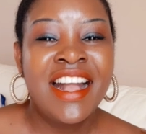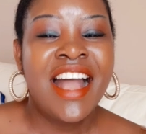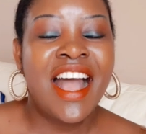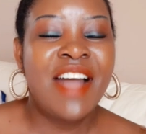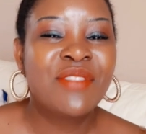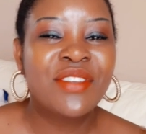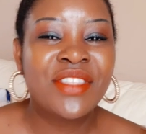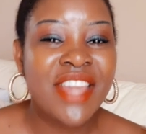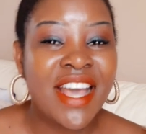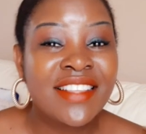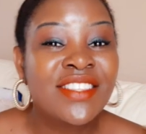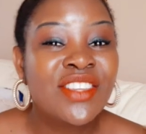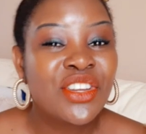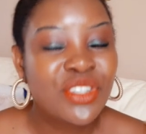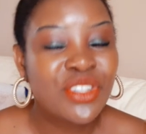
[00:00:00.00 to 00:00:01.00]
I'm not
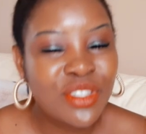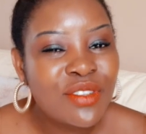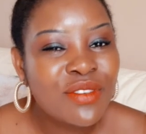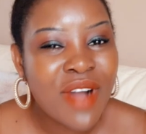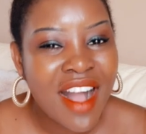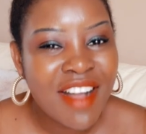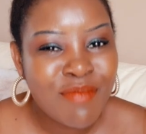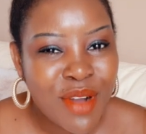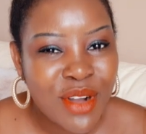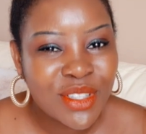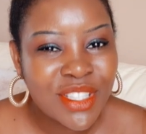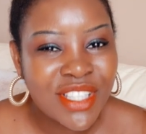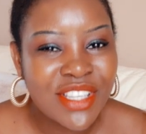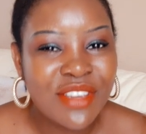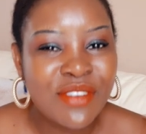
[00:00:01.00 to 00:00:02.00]
that sure
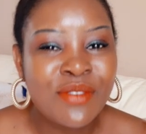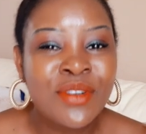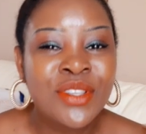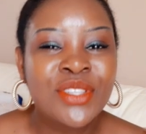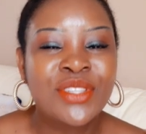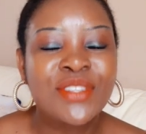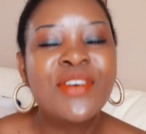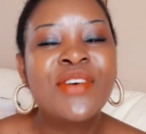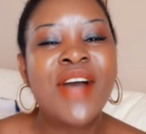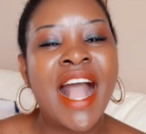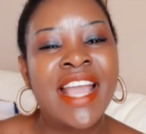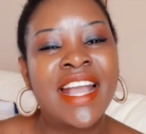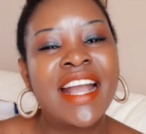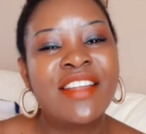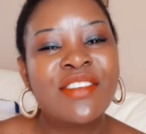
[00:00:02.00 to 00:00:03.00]
about you, so
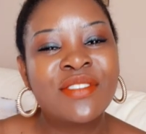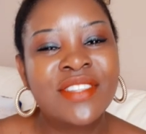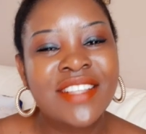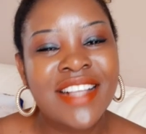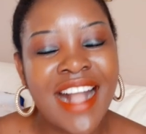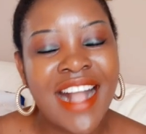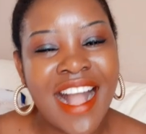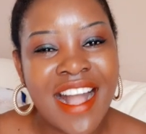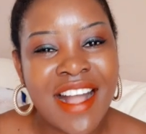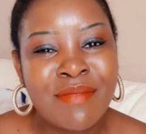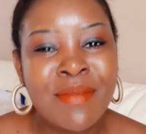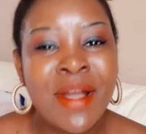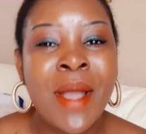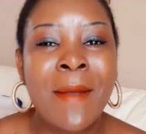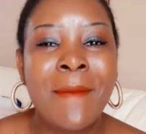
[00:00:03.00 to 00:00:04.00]
I cannot
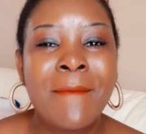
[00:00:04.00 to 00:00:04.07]
come.